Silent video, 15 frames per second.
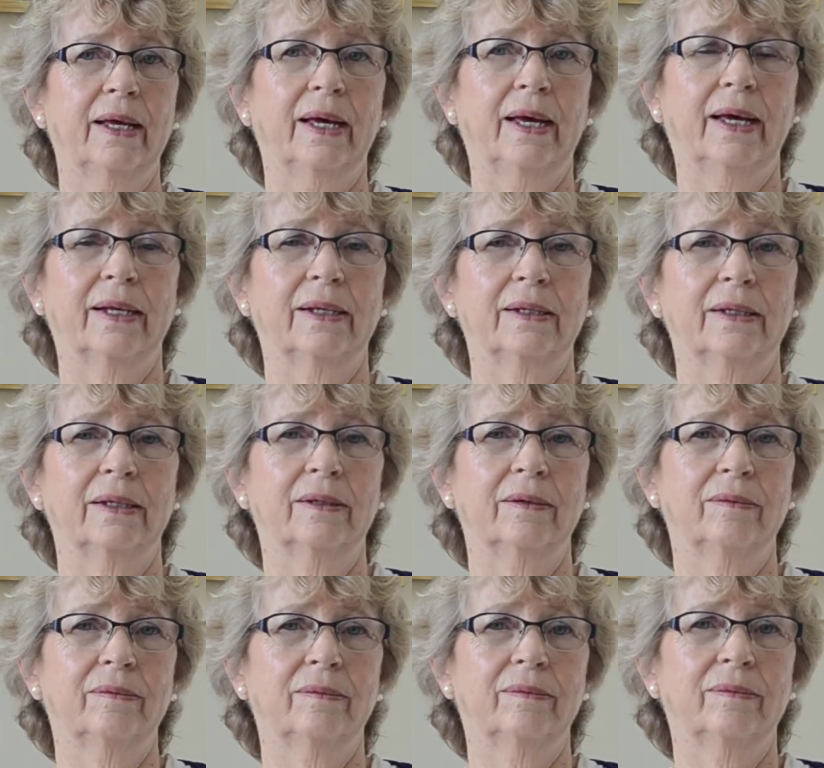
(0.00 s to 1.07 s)
And
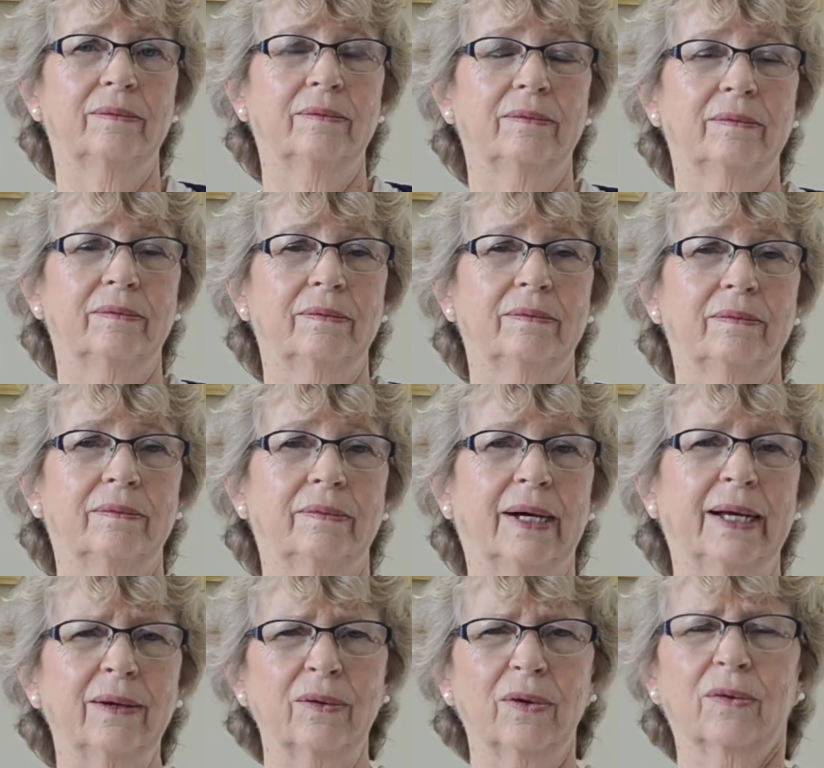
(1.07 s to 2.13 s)

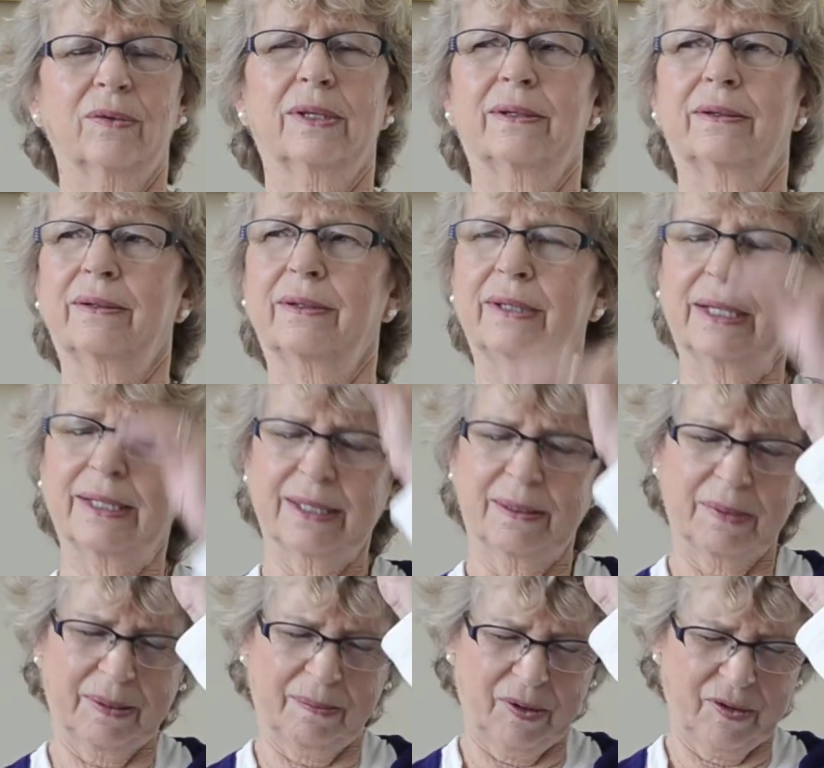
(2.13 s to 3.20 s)
I don't know, did some
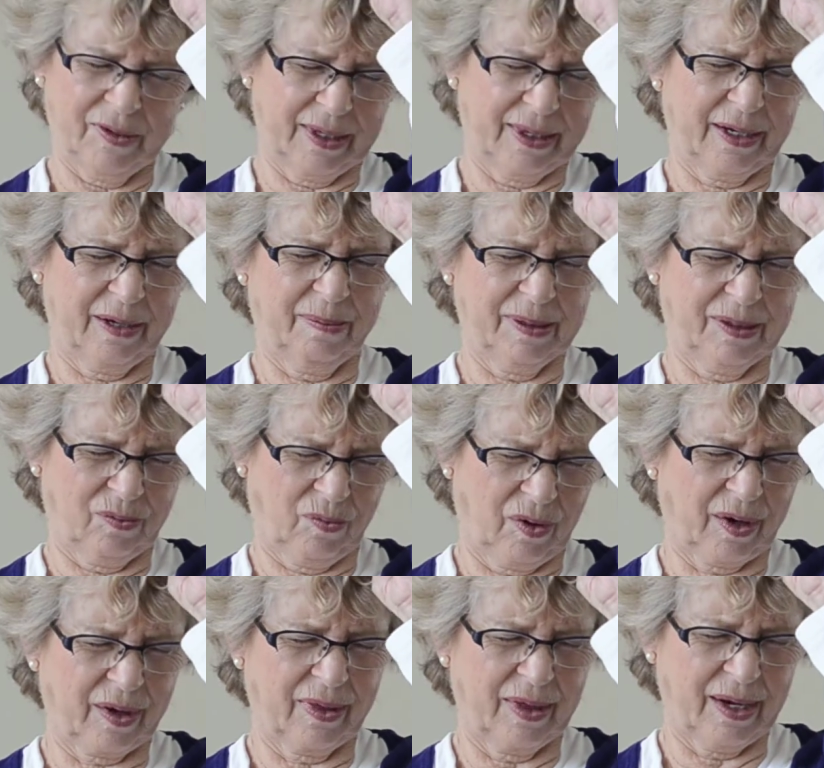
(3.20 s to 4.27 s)
of the music therapists
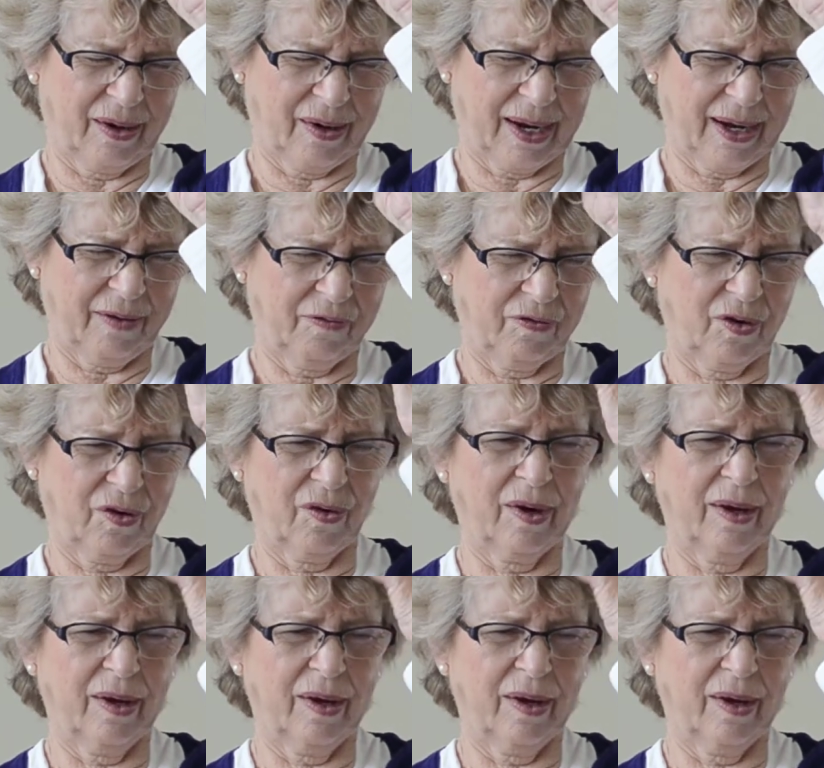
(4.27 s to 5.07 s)
work there after?